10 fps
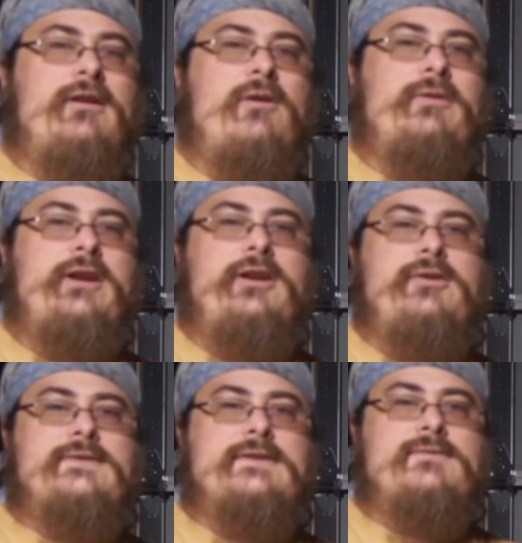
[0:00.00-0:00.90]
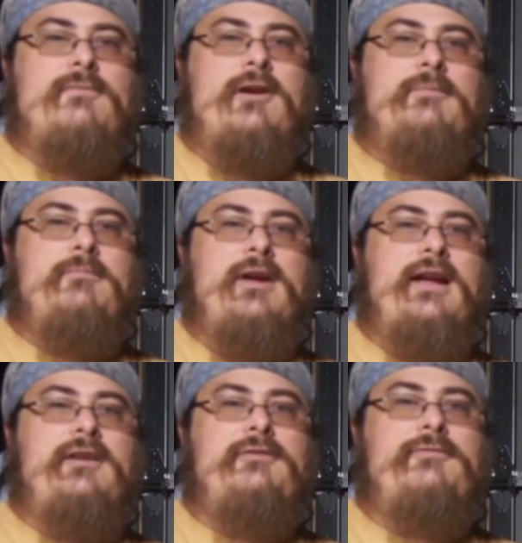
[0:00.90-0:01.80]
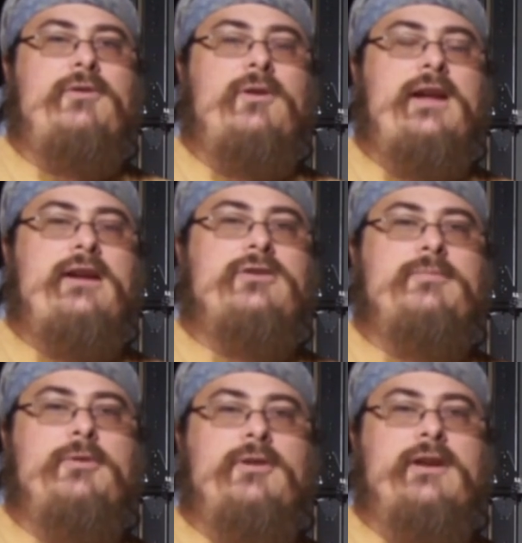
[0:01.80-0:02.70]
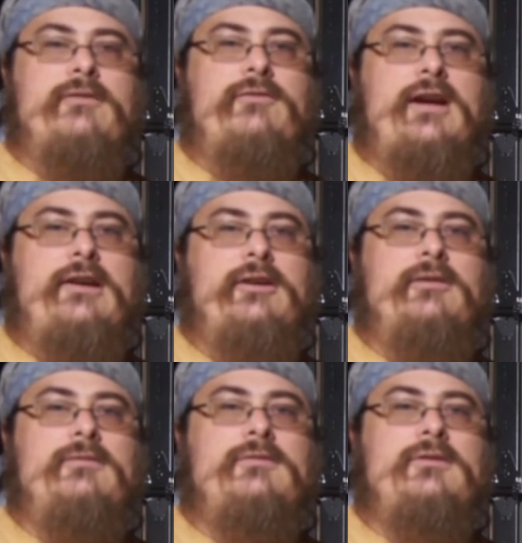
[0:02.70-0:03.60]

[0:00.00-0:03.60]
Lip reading: only uses one bit for each Boolean value,